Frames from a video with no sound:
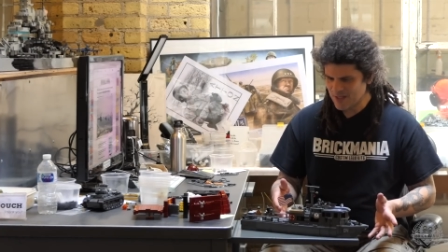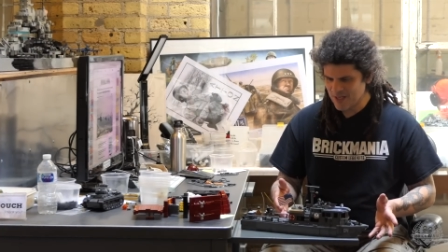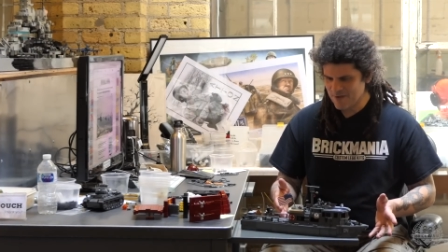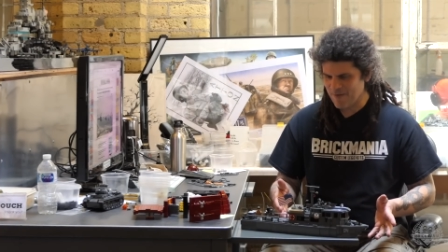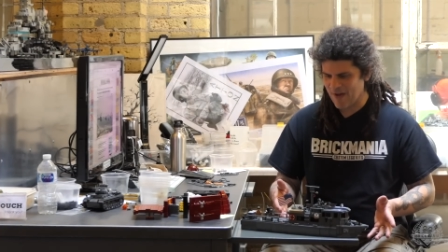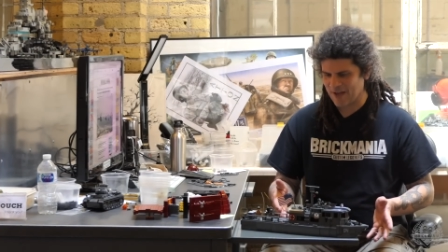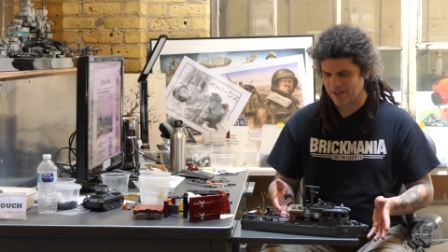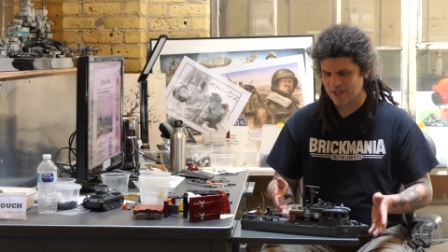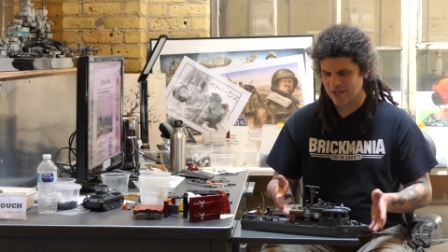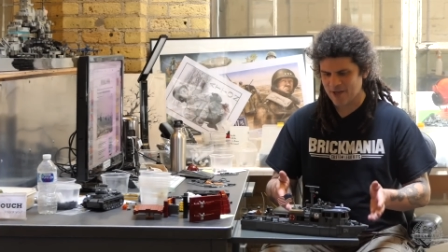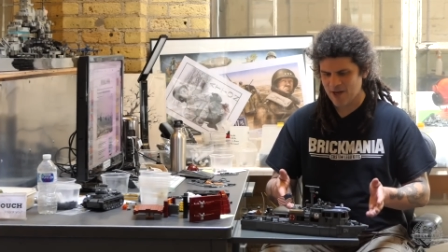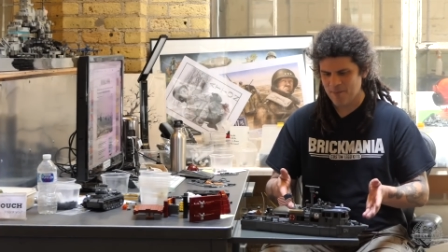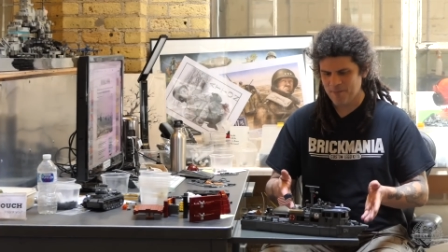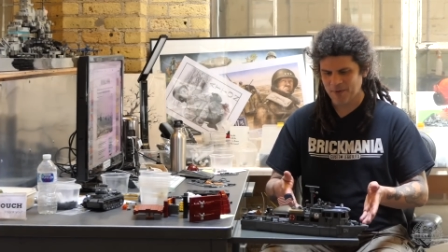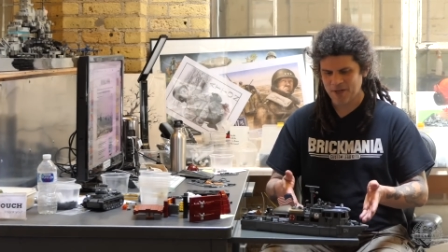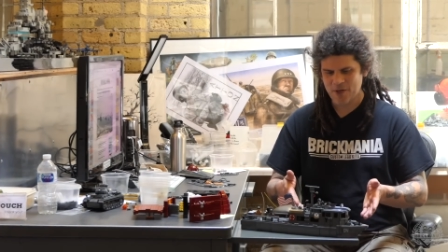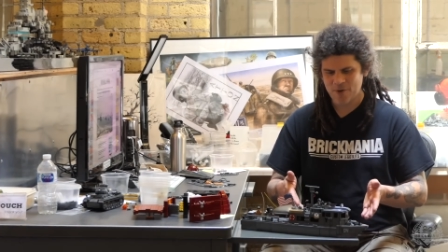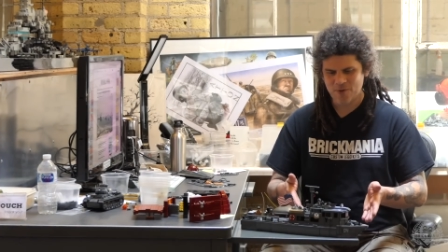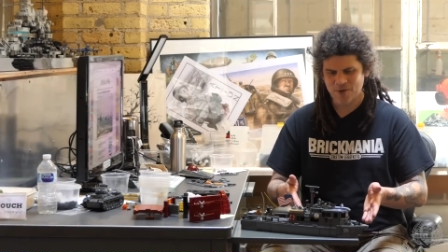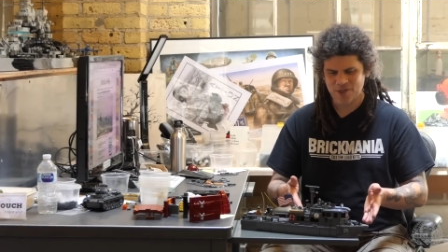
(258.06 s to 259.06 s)
In fact, the
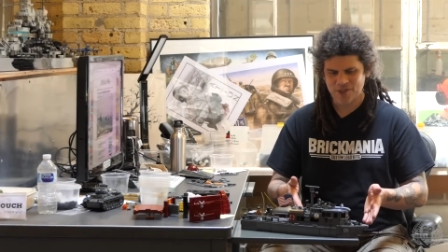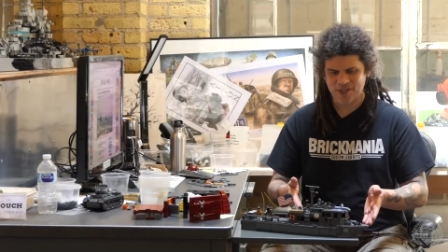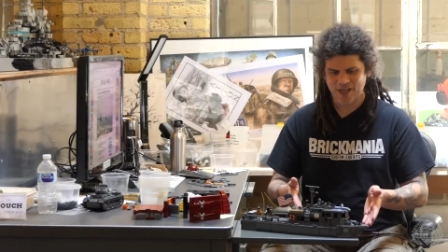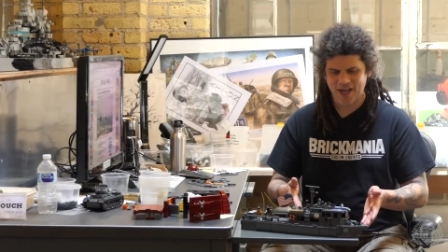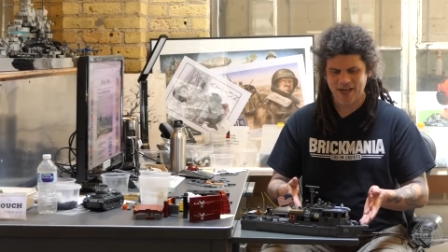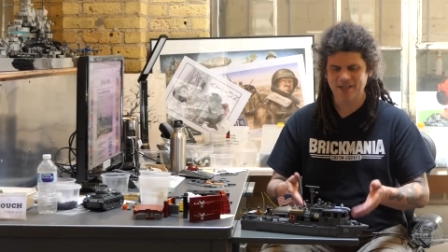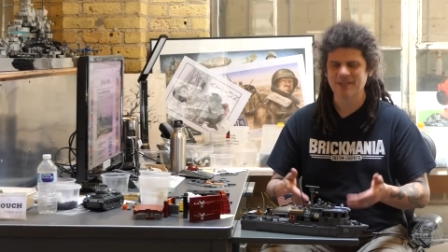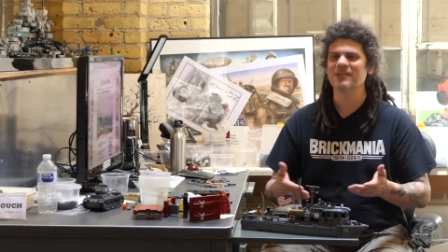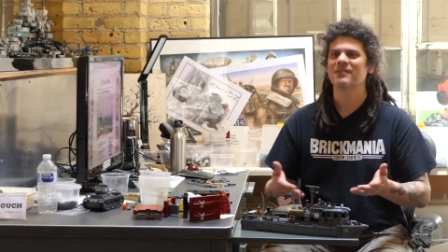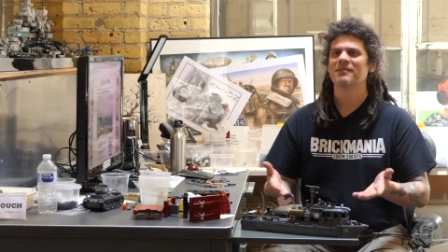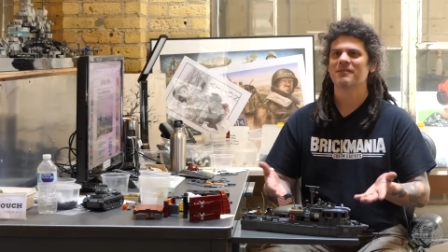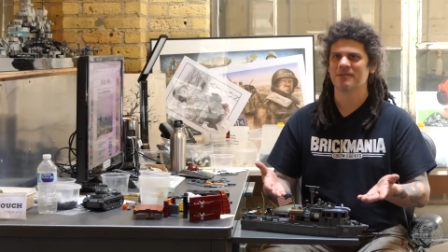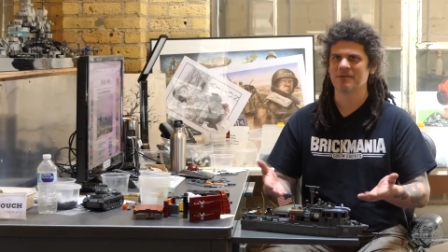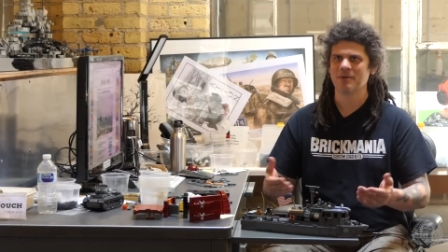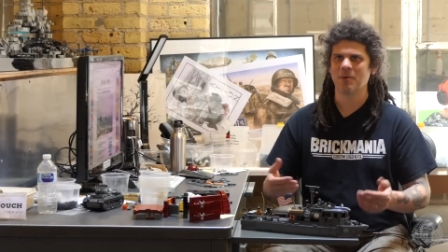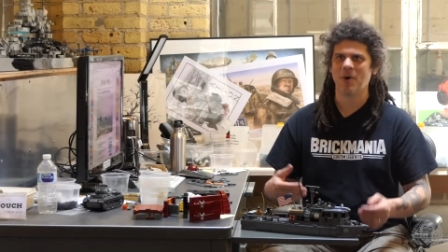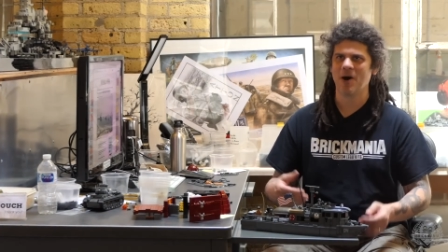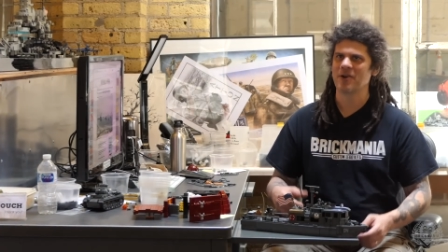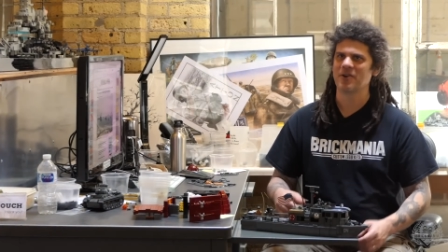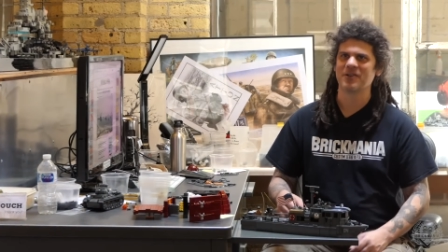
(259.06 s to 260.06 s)
company who designed
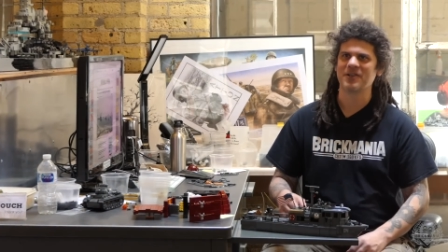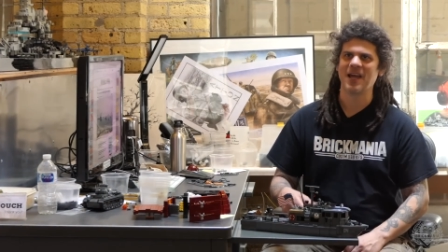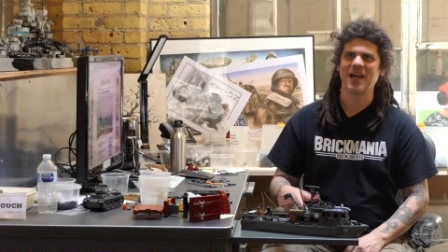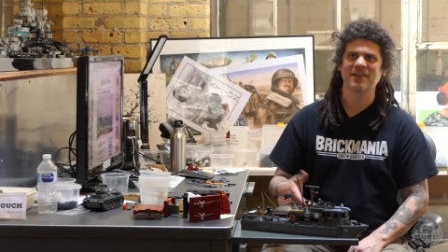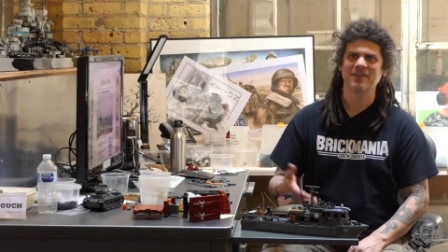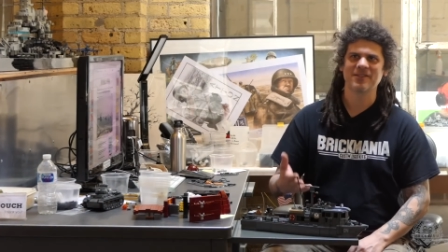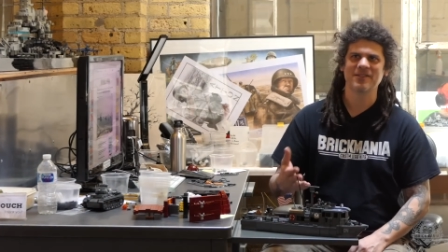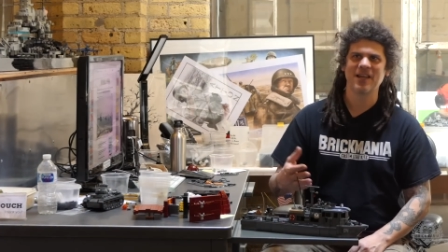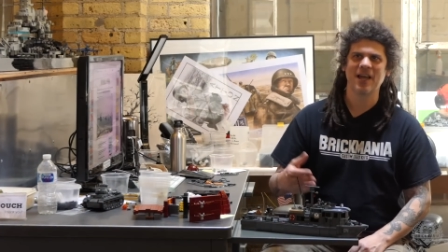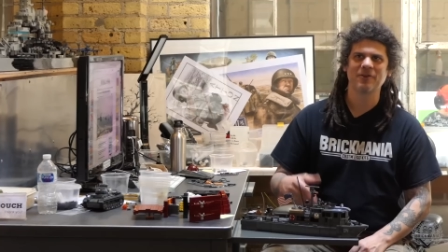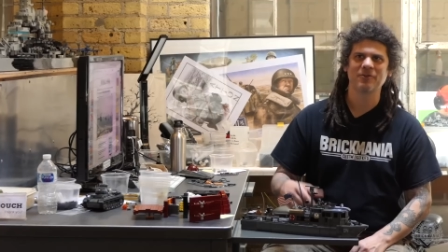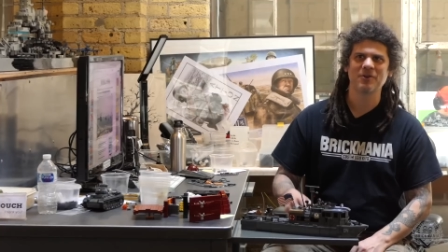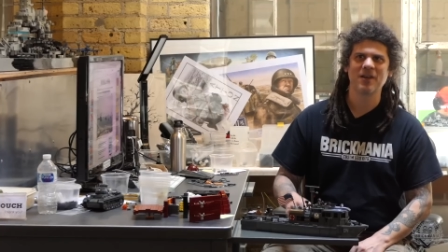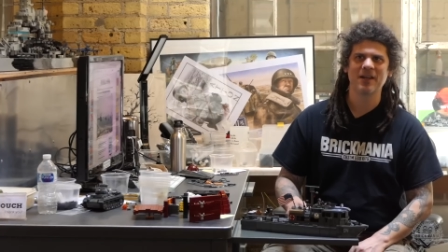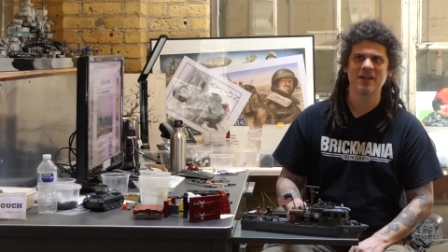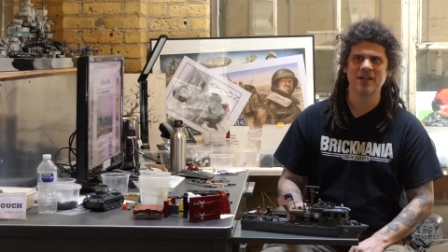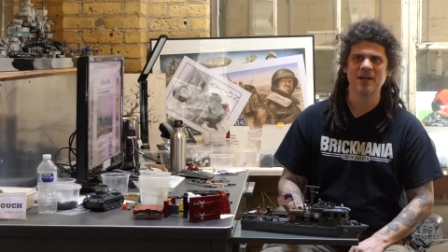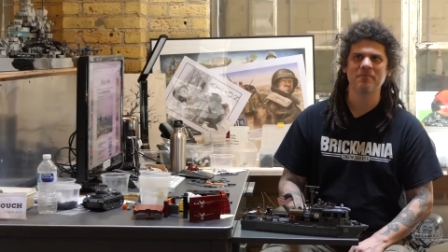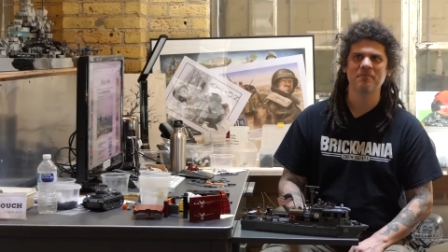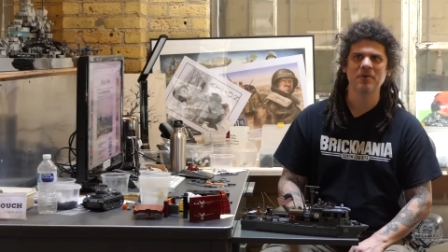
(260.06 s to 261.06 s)
the water taxis actually
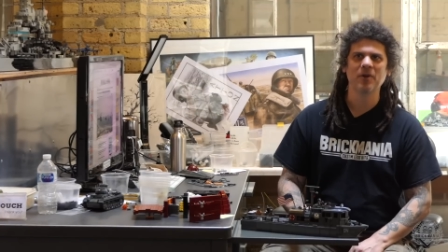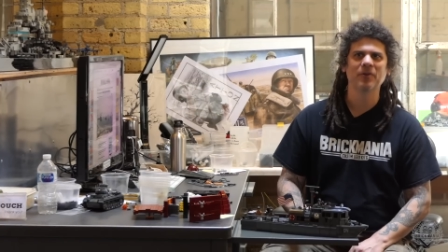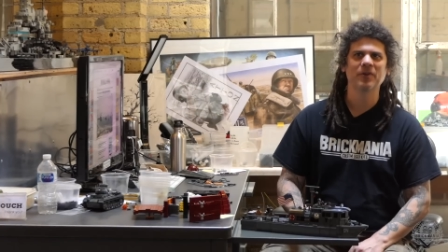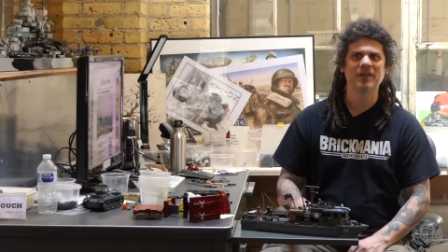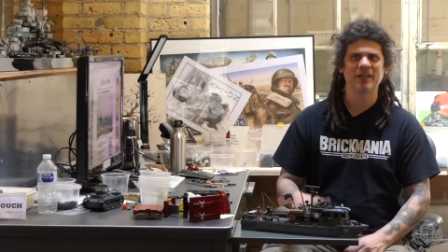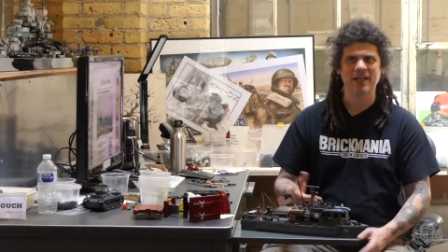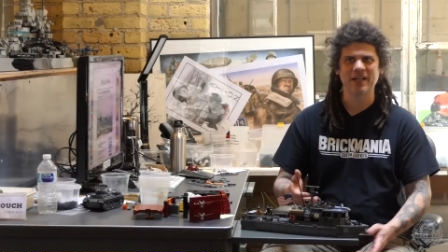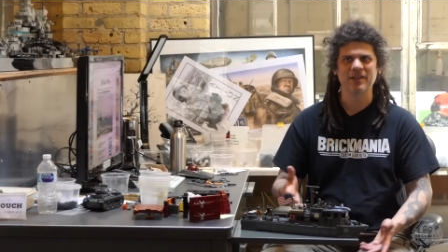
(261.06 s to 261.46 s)
ended up building,